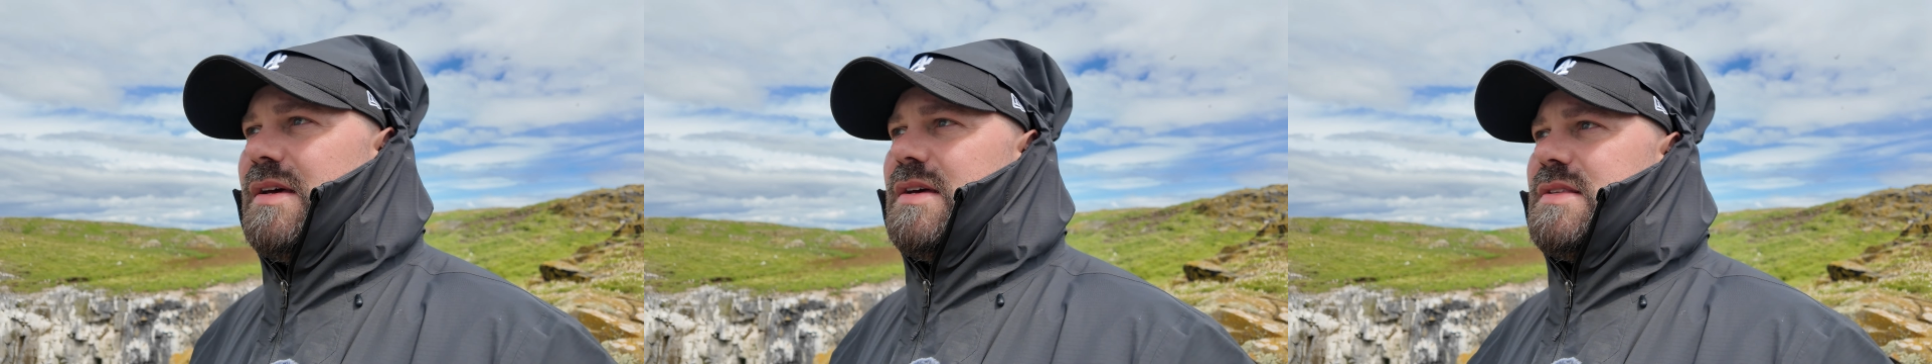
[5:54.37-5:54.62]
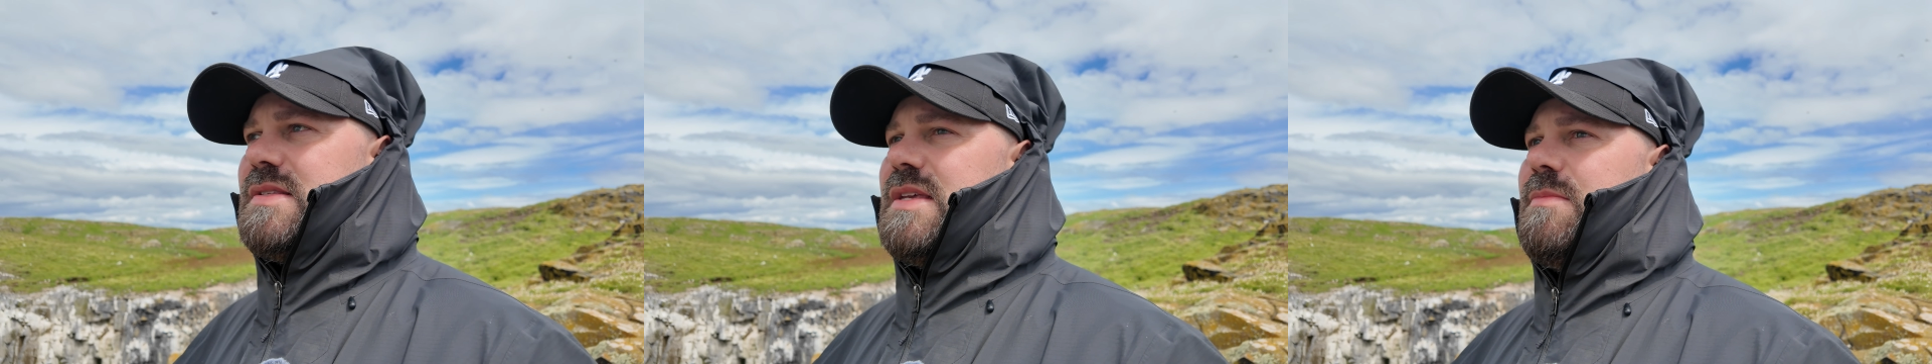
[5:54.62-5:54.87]

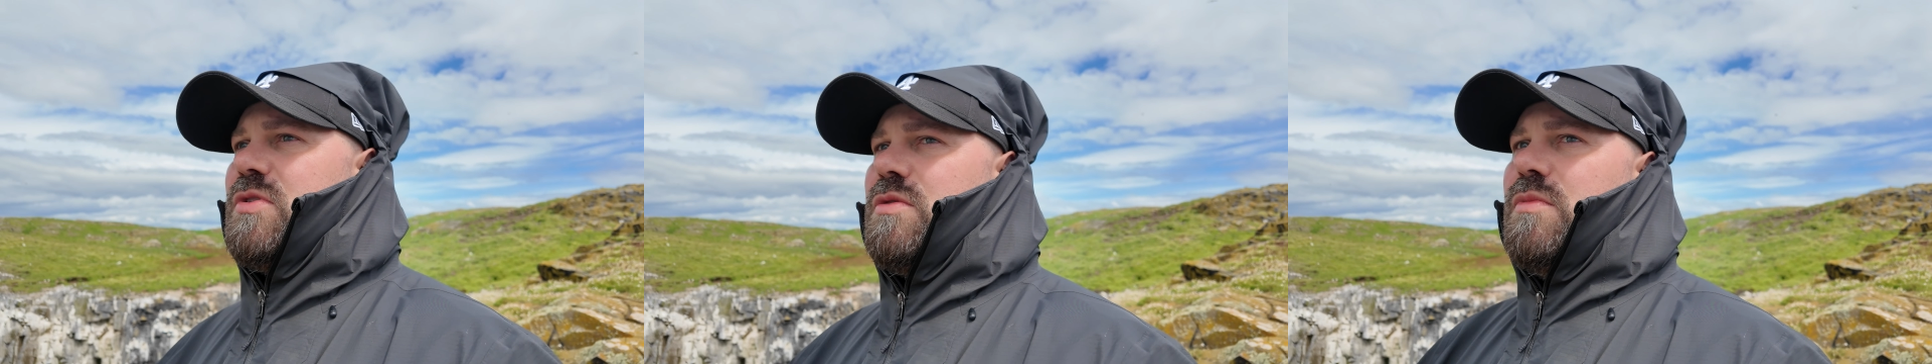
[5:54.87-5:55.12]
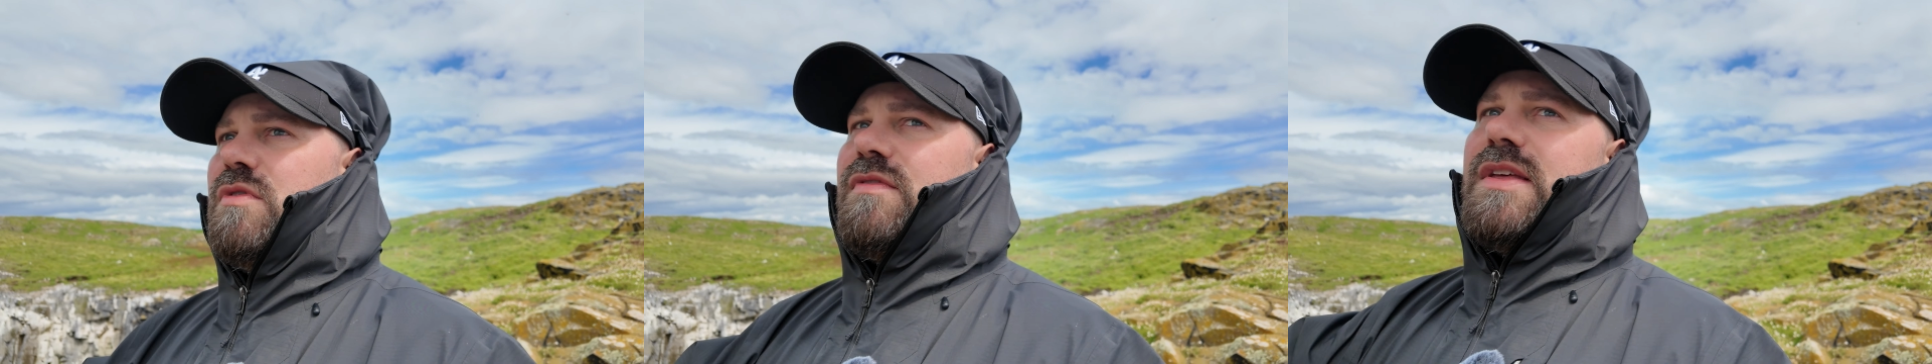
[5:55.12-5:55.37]
it seemed
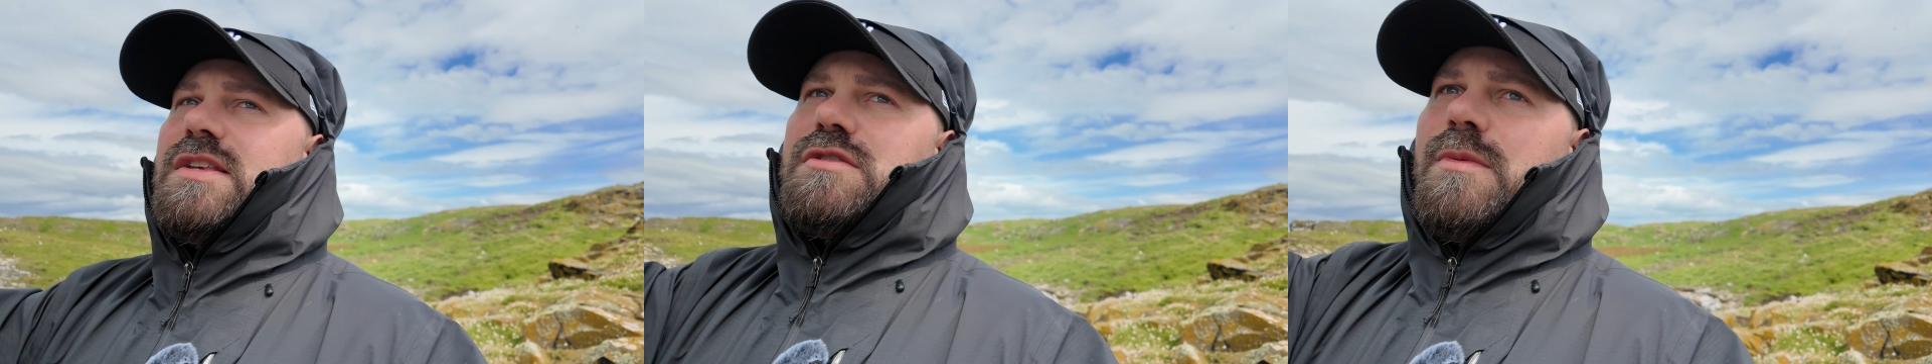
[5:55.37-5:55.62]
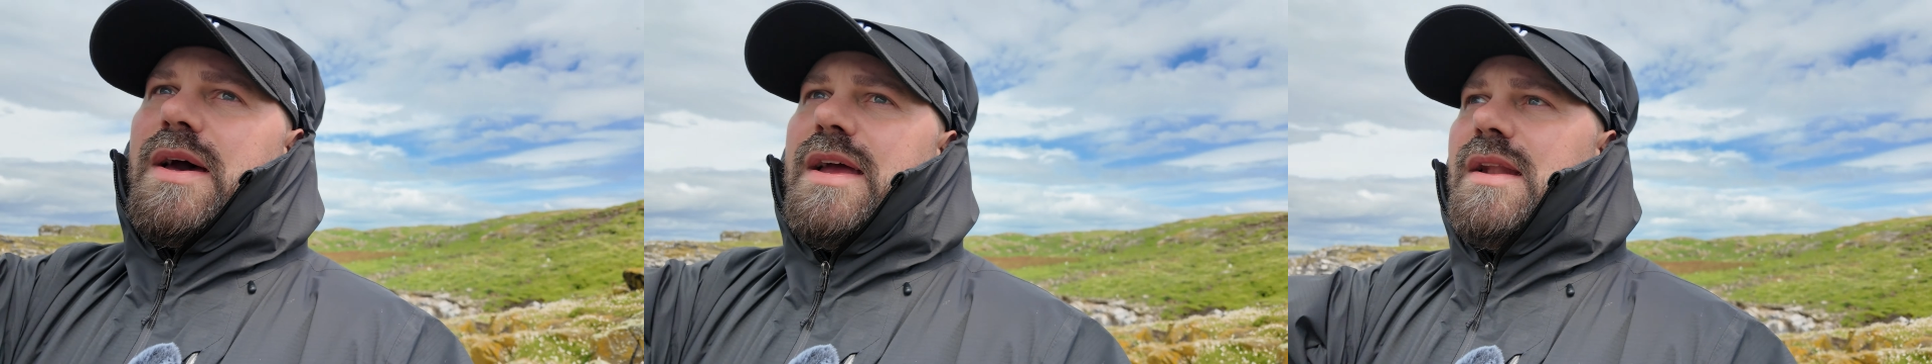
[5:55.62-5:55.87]
to move
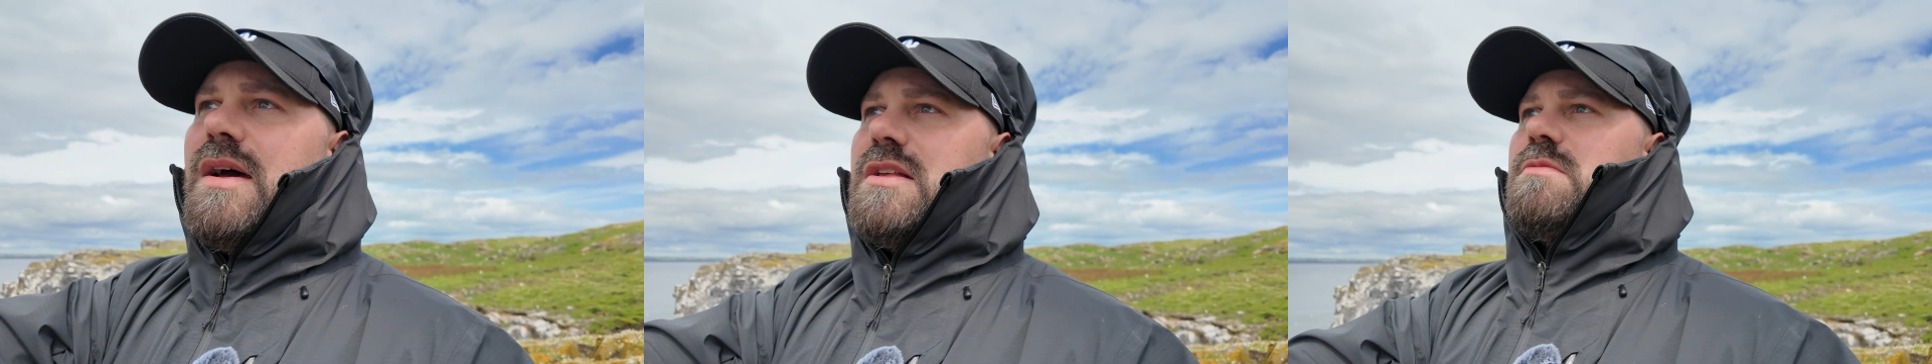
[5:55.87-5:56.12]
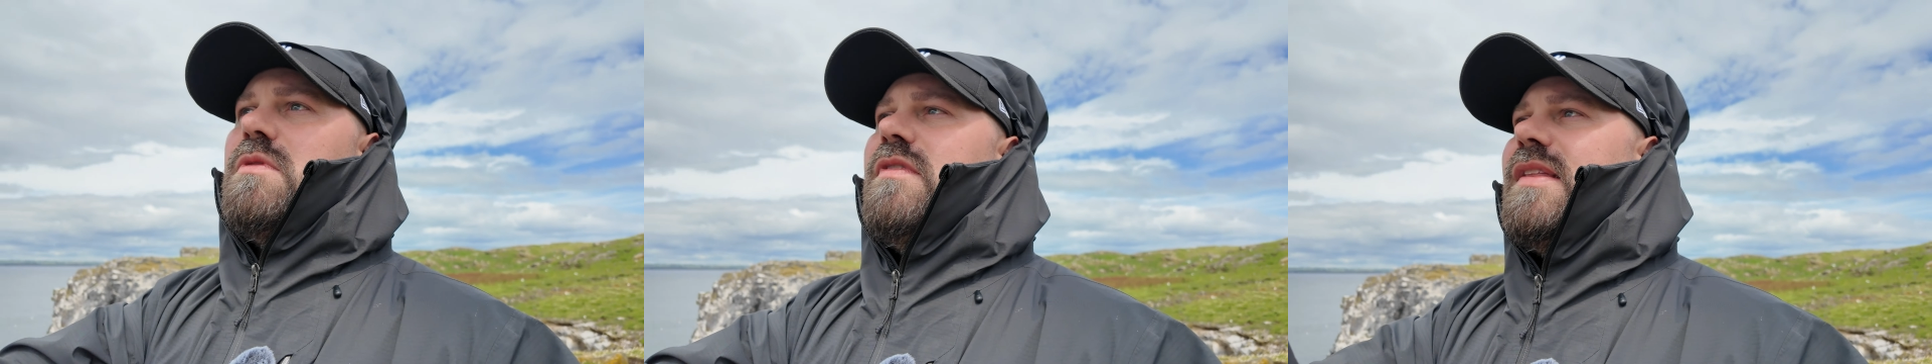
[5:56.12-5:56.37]
this way, now
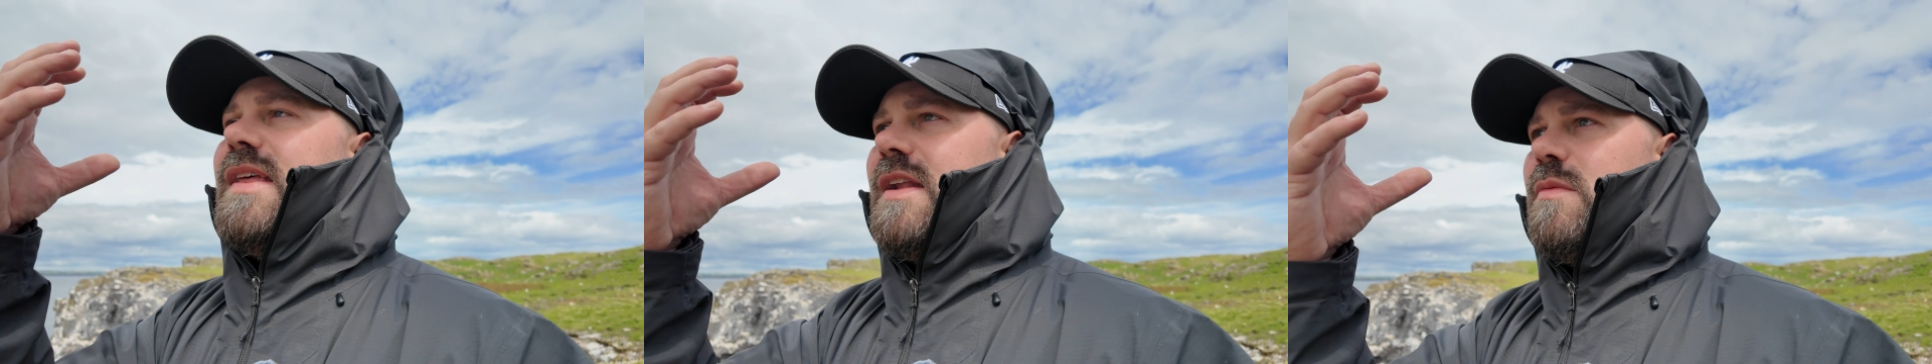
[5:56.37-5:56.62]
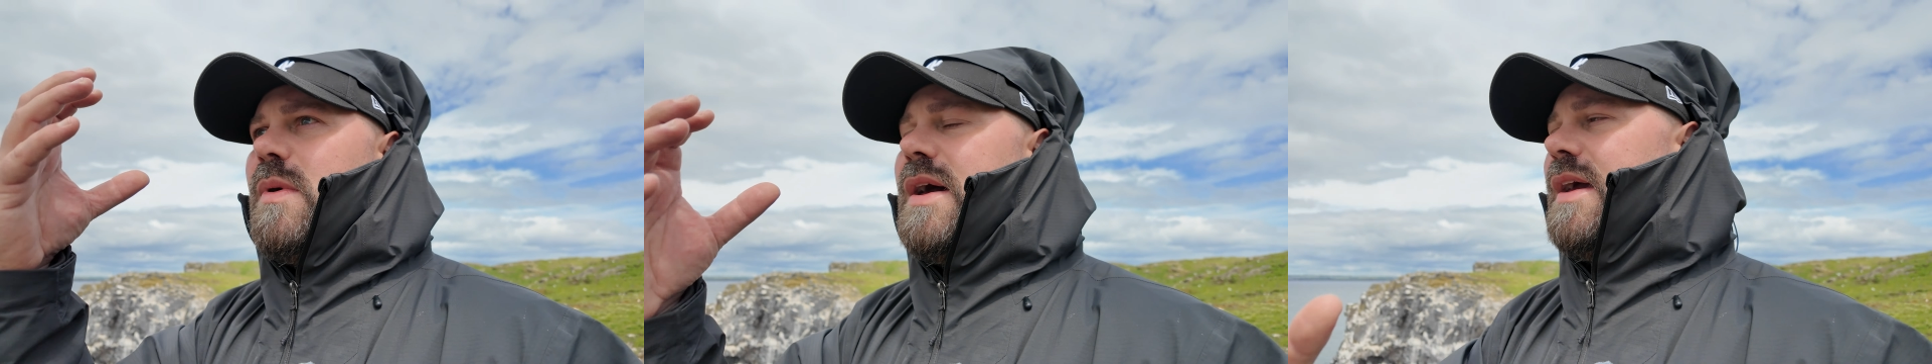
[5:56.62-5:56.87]
it's moving
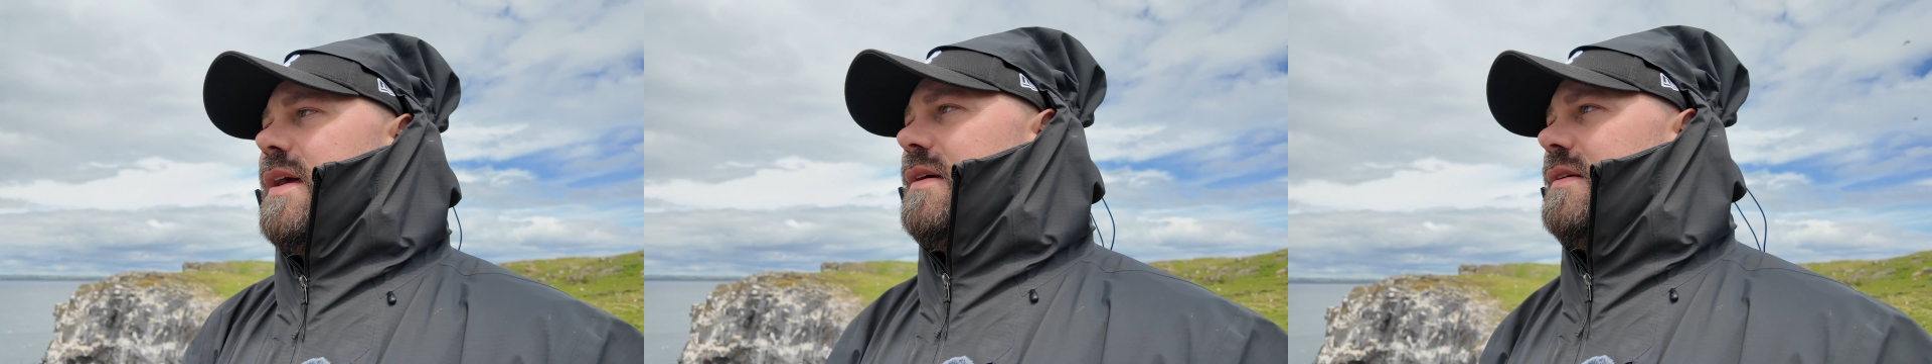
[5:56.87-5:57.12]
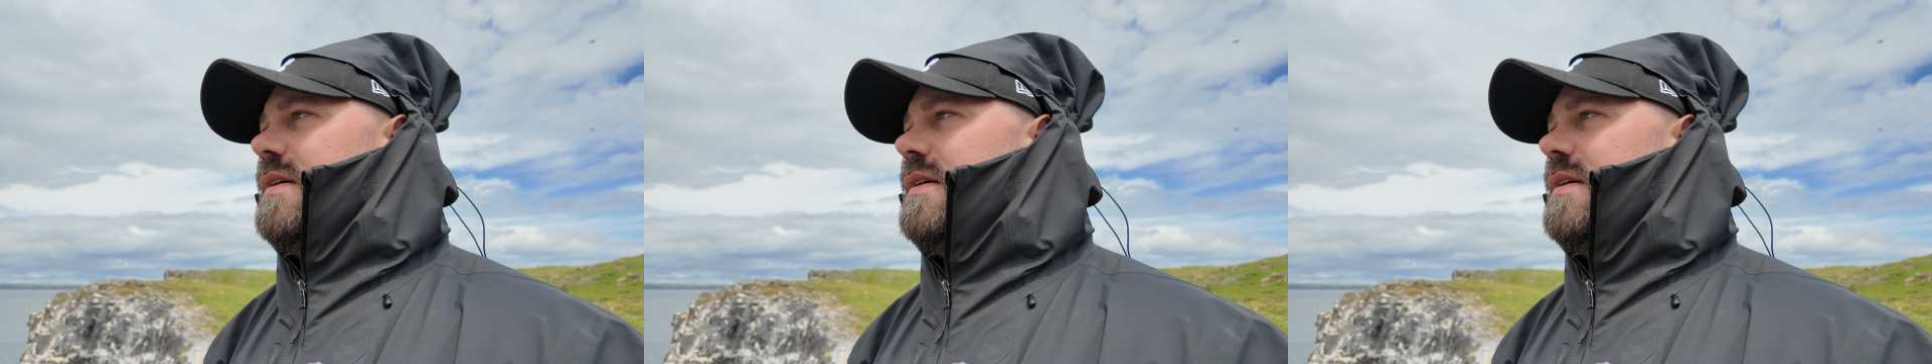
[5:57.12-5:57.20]
that way.